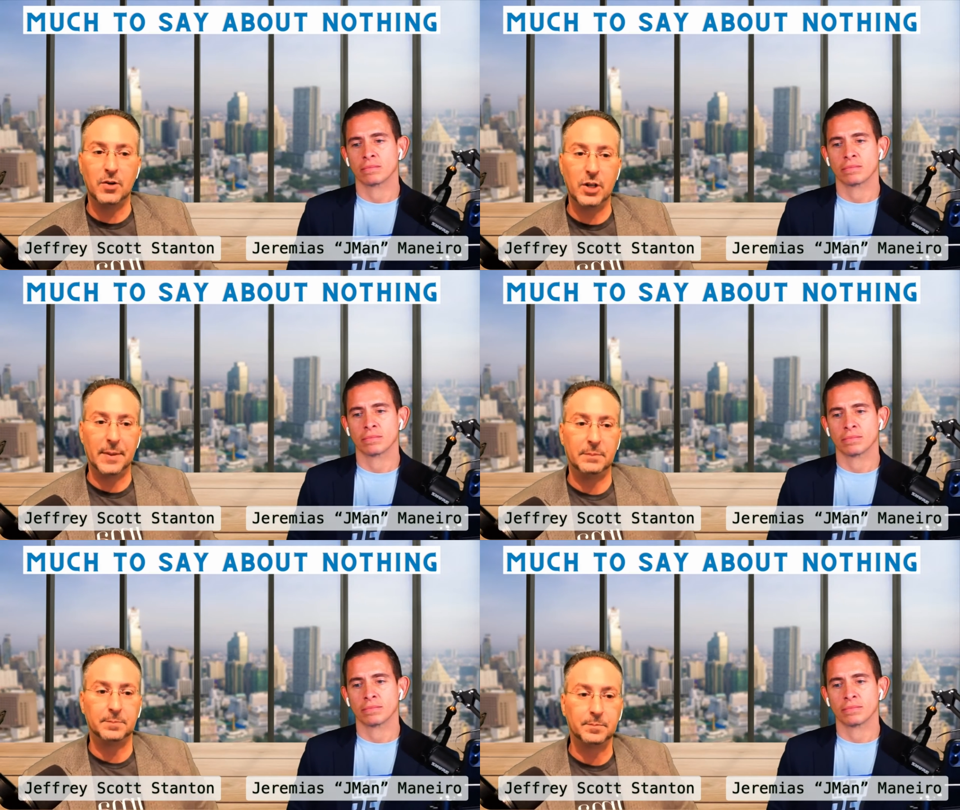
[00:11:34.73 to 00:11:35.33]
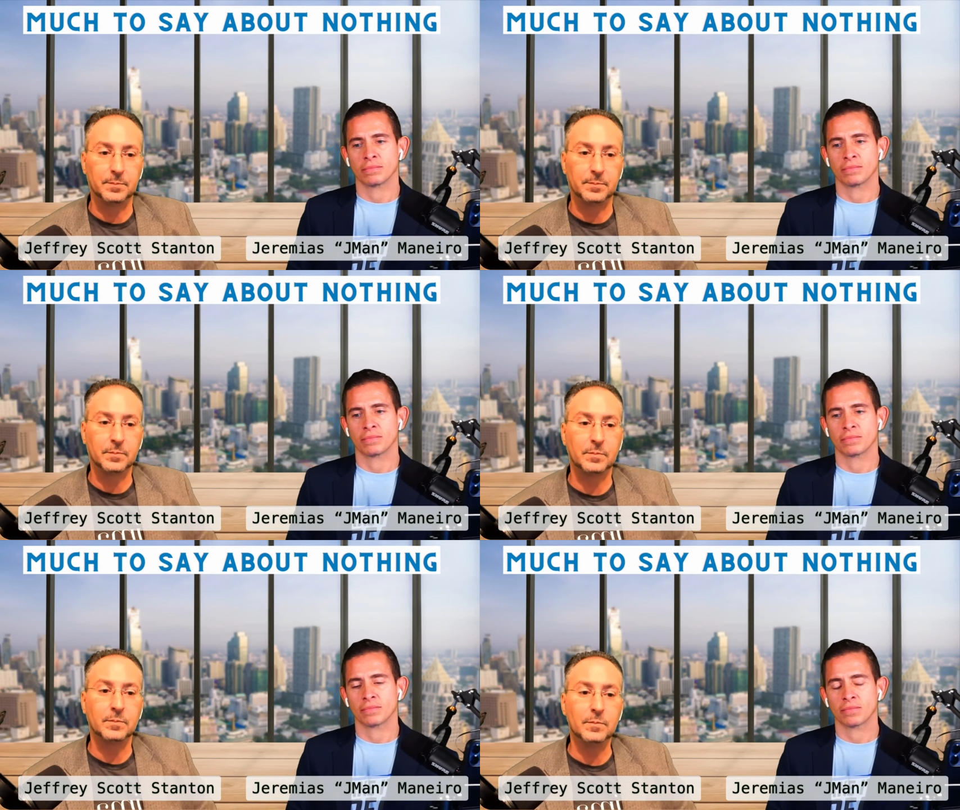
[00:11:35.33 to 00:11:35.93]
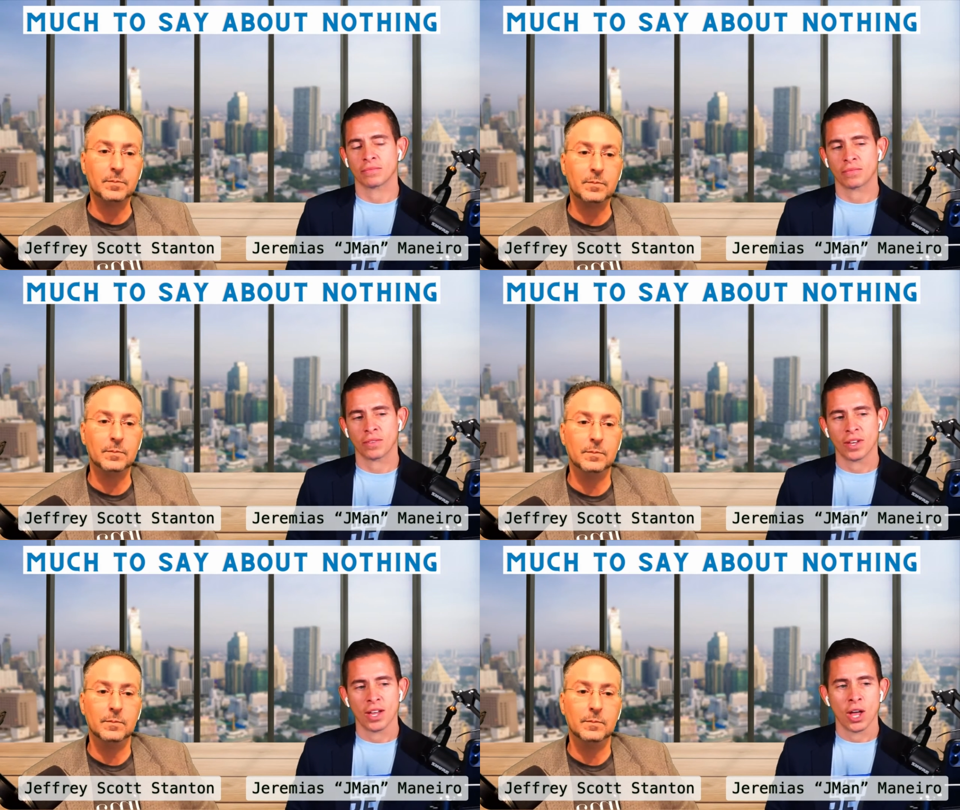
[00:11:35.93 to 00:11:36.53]
Speaker 1: I'm sorry, J Man.
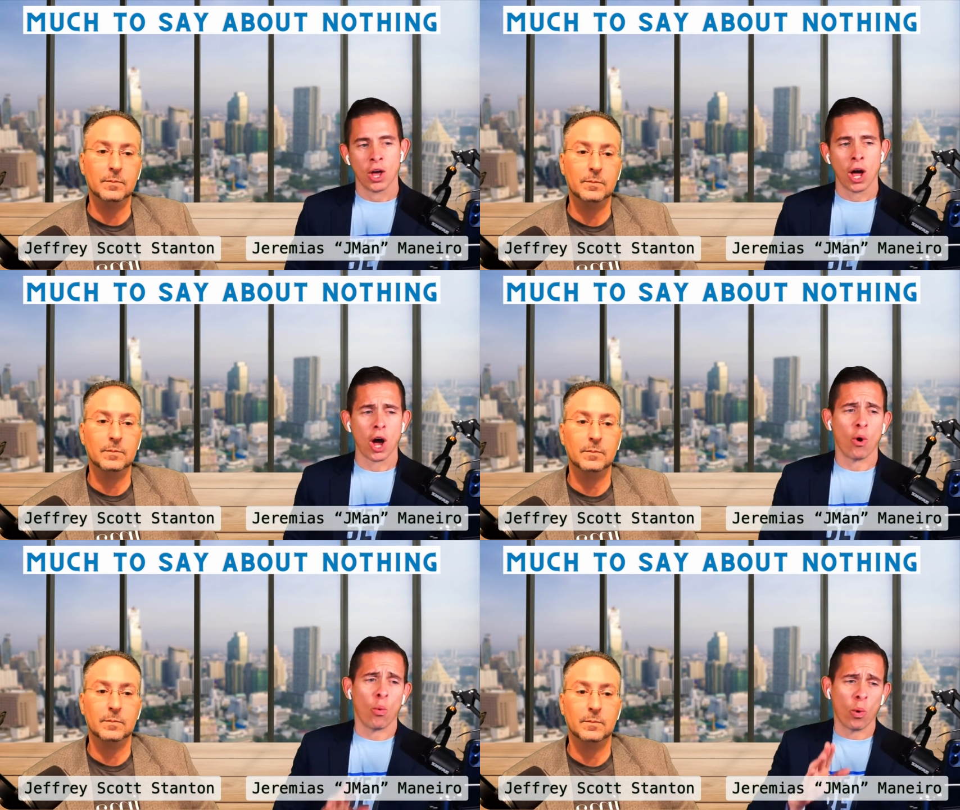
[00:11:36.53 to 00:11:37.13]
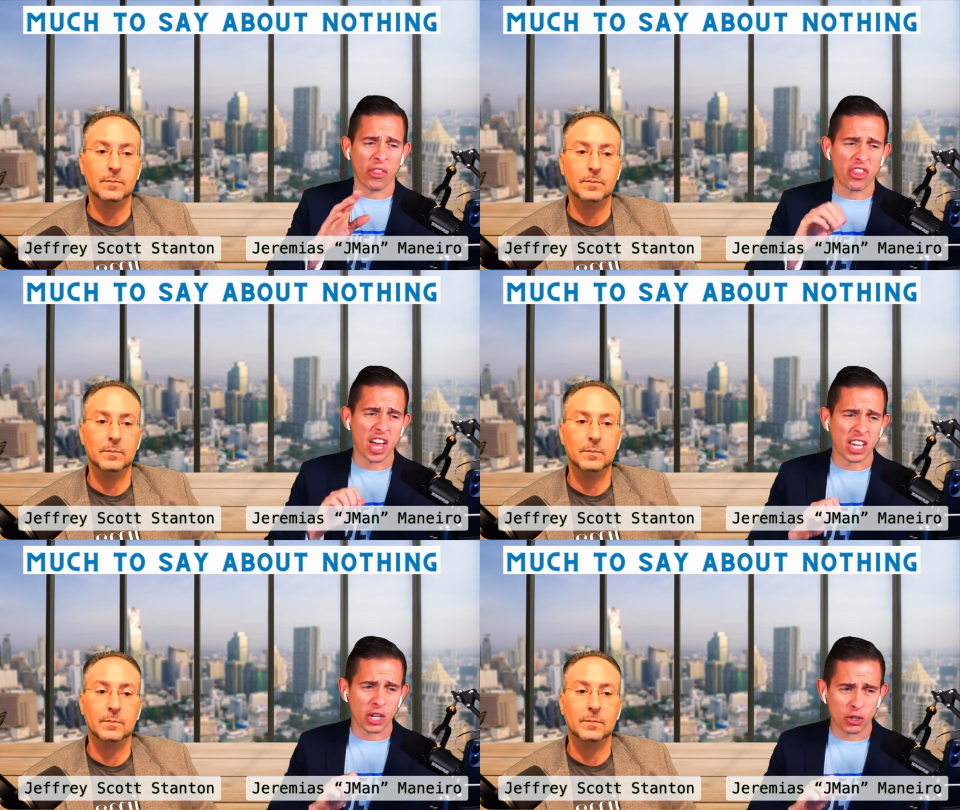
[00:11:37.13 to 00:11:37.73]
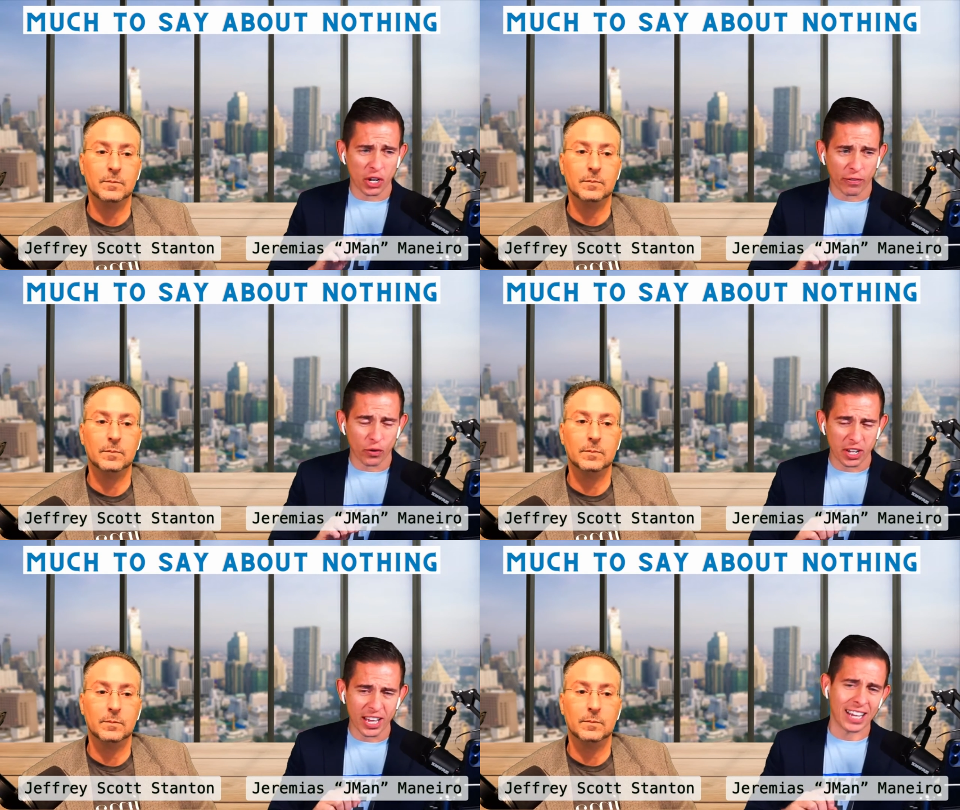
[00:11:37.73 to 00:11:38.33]
Speaker 2: Oh, well, thank you,
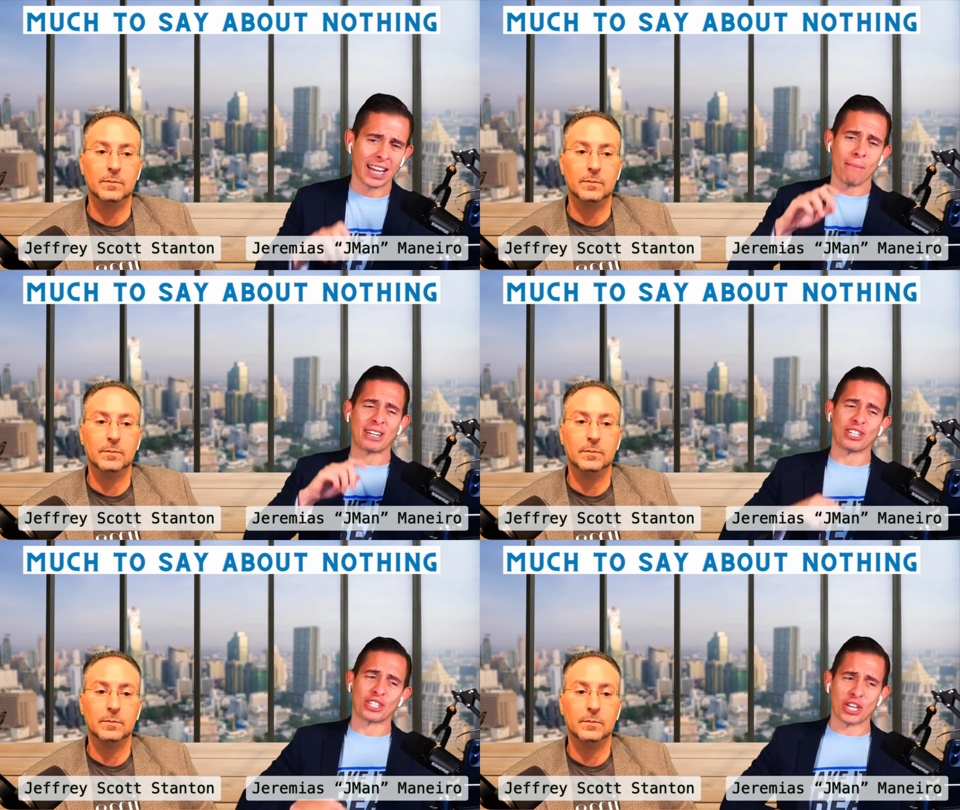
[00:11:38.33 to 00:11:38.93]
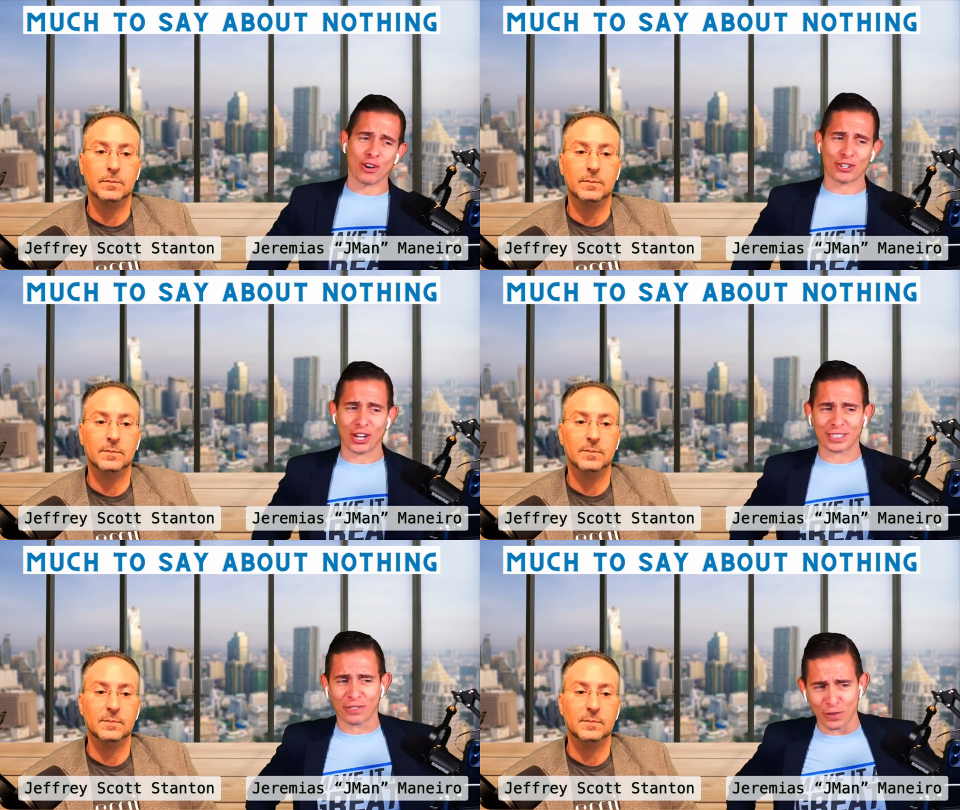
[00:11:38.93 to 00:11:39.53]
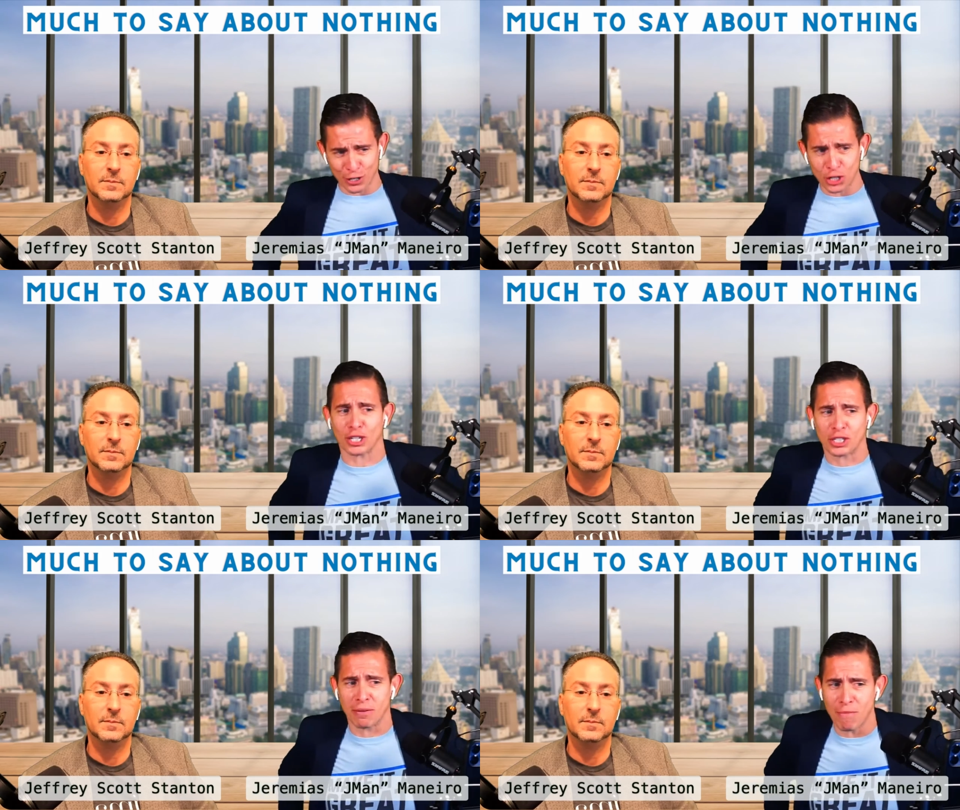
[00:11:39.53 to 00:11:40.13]
Jeffrey. Let me just interject for
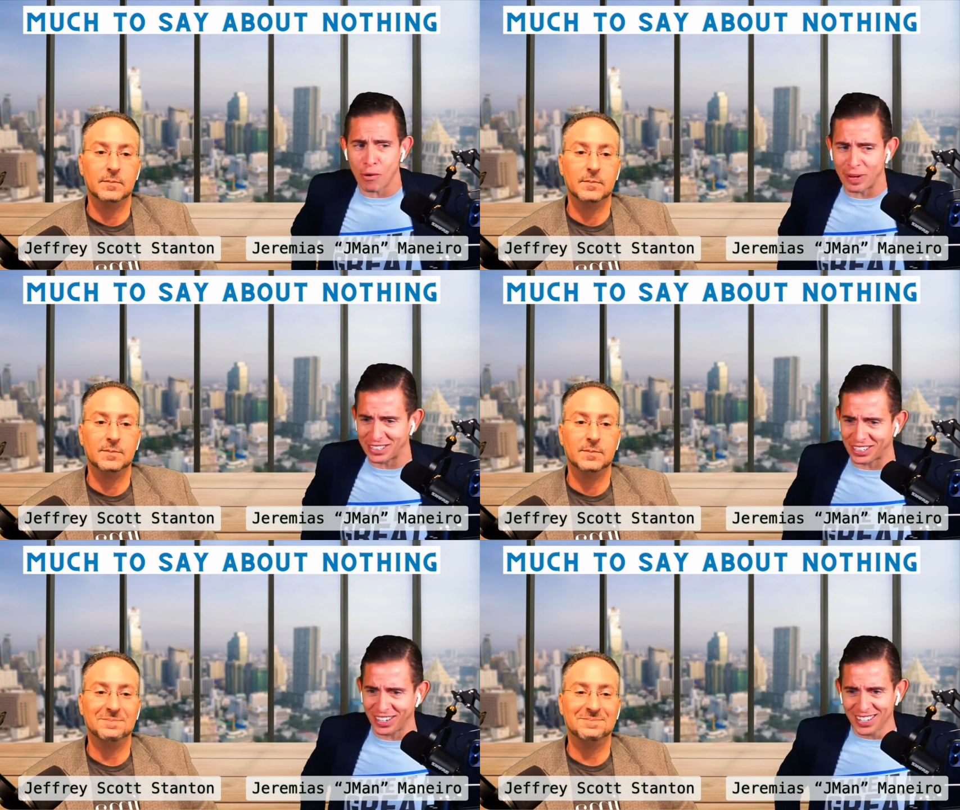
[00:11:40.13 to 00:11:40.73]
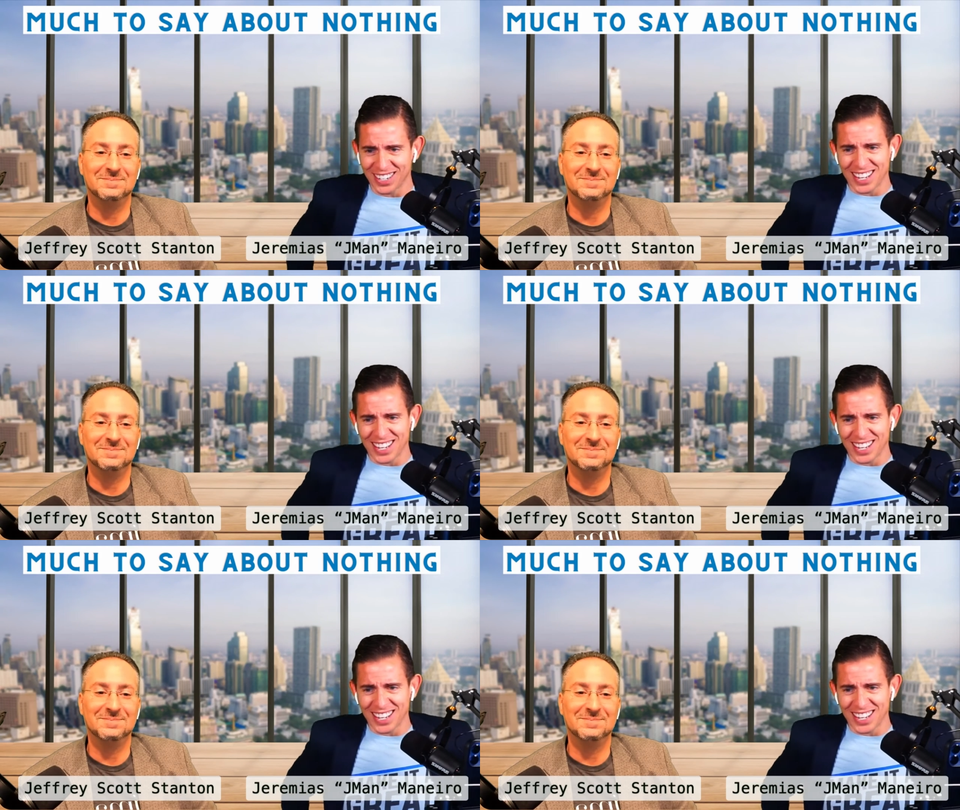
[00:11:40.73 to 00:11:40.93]
just a moment.